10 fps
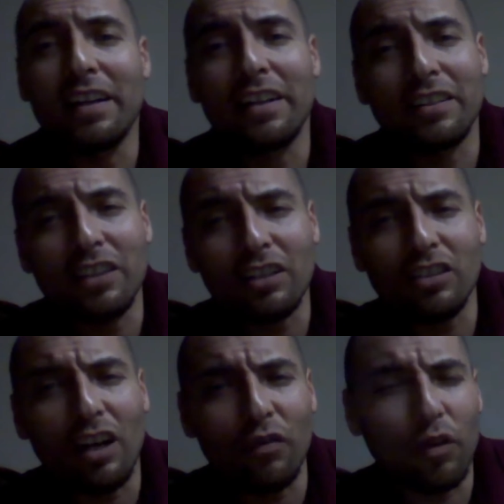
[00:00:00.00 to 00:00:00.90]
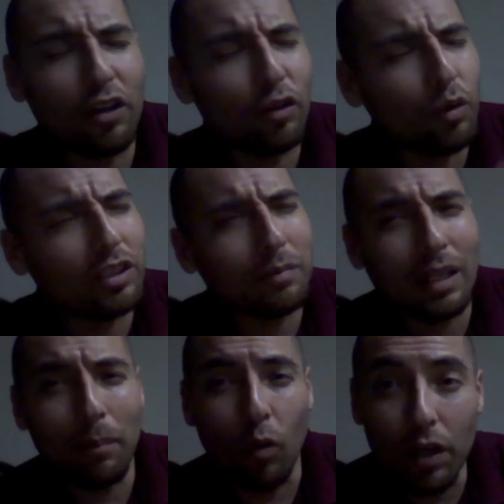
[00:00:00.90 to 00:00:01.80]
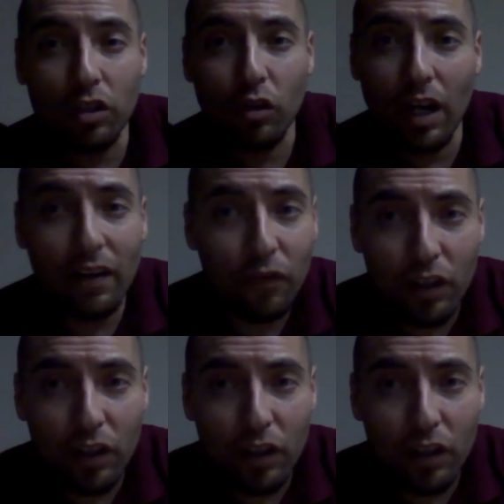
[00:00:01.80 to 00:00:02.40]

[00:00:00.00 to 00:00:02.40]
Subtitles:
and it starts off with they're doing some type of witchcraft